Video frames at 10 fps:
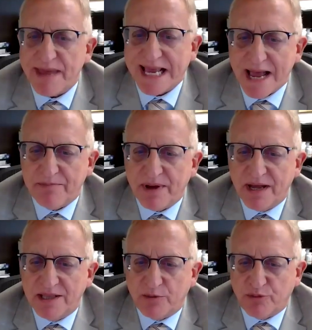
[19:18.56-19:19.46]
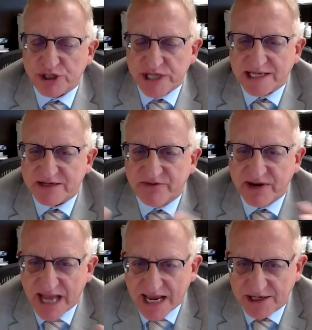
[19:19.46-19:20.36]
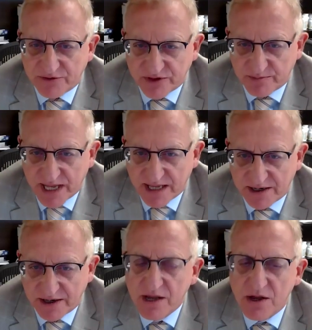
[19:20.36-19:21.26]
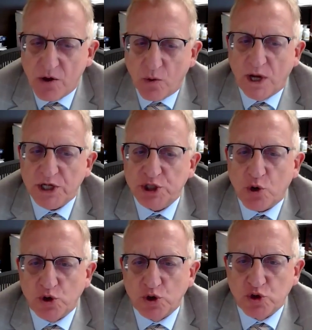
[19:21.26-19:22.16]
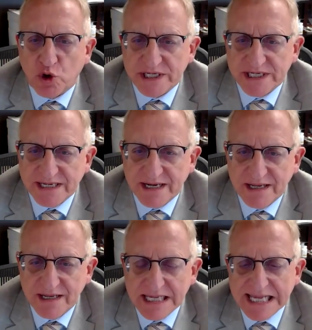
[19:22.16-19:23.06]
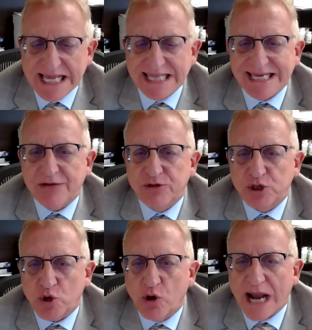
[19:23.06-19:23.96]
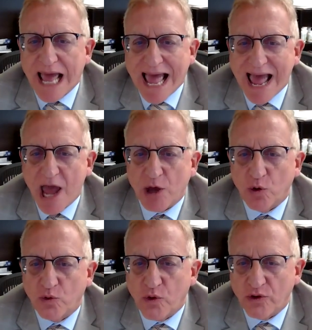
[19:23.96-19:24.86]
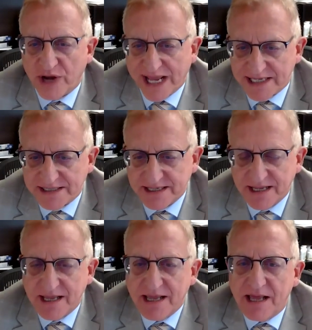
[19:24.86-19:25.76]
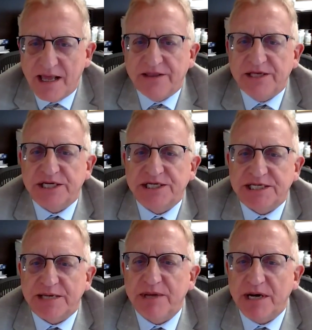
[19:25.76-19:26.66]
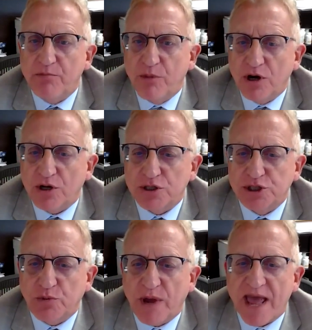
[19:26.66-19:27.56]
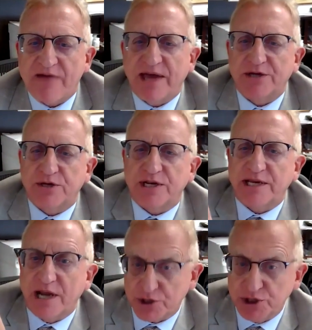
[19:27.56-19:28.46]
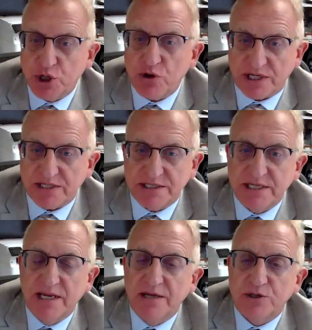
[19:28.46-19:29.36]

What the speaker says: that make up the protective lining of the bladder. One is chondroitin, and the other is called hyaluronate. These are similar molecules that we have actually in our joints.